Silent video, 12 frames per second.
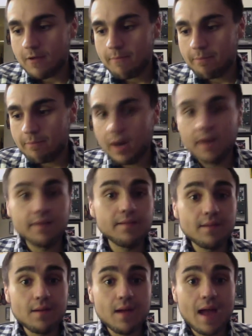But
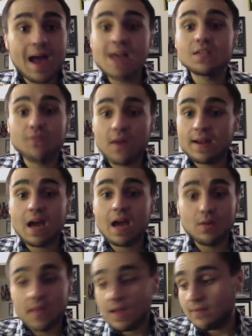as of right
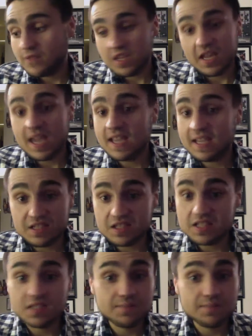now, the Yankees, it's